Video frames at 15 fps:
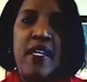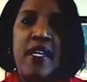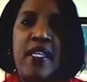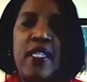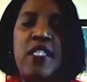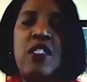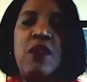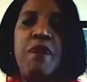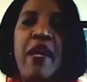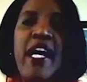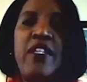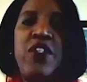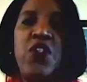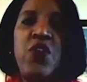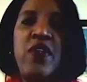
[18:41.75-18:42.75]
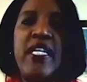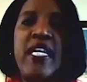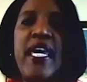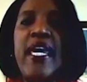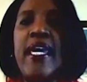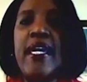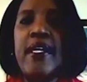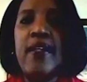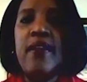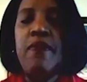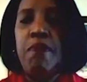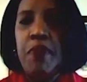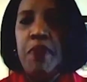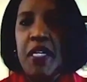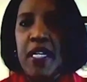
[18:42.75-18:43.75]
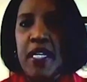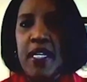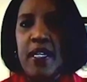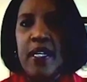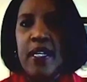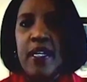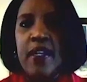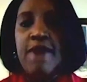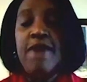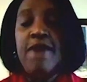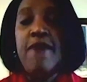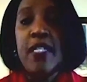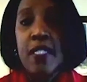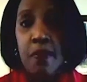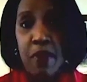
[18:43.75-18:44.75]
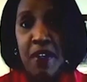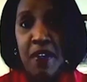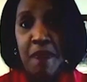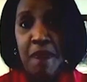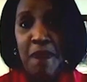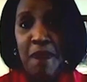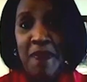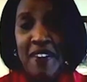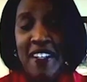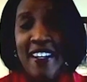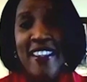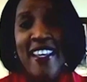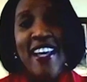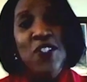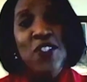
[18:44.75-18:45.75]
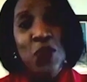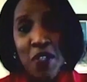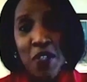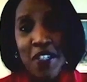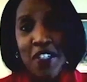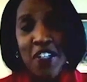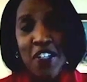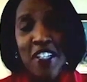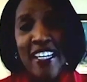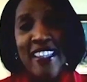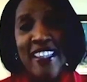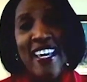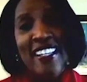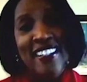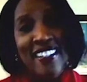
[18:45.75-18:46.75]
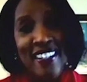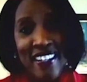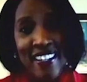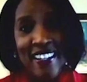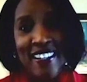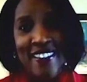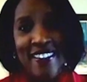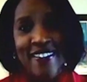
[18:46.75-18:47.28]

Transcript: The sponsor can be visible, and that's critical and that's key.